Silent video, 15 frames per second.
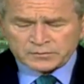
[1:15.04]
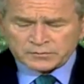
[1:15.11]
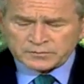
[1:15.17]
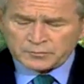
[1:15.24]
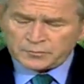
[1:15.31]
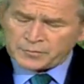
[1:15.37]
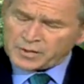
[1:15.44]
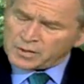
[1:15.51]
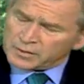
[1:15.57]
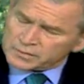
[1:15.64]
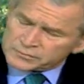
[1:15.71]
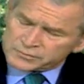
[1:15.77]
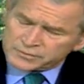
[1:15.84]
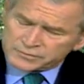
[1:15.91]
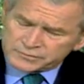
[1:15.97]
Some
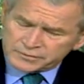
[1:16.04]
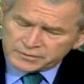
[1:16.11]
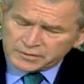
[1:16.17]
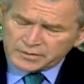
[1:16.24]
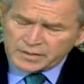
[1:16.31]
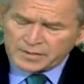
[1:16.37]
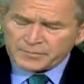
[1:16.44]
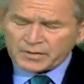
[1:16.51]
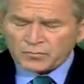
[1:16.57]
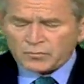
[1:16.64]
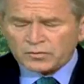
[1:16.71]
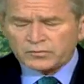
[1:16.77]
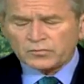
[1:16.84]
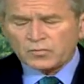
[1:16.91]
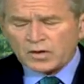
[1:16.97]
Americans listening today may
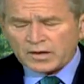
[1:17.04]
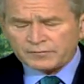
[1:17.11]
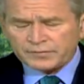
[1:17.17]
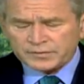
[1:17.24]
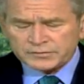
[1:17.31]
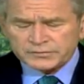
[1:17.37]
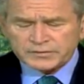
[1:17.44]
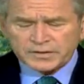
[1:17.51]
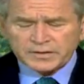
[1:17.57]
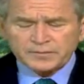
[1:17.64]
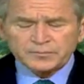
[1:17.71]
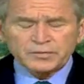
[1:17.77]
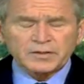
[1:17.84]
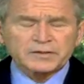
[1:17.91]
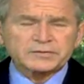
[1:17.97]
wonder why events taking
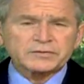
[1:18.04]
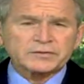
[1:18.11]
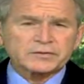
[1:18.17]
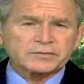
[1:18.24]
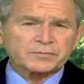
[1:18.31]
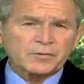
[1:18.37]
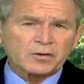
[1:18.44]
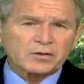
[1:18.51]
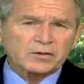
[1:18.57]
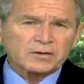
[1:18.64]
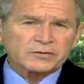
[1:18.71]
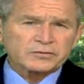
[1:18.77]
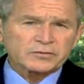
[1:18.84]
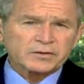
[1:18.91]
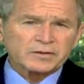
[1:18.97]
place in a small
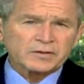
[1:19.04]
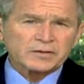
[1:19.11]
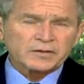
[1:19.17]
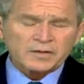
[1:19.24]
country